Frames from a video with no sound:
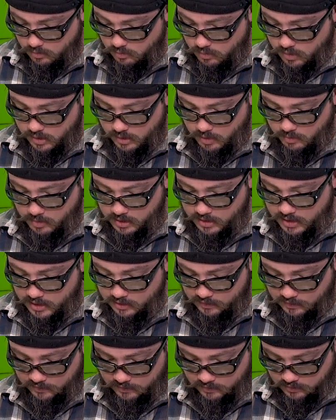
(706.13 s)
Yeah, I mean
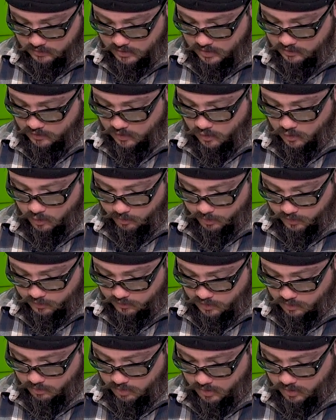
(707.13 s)
that's that's 100%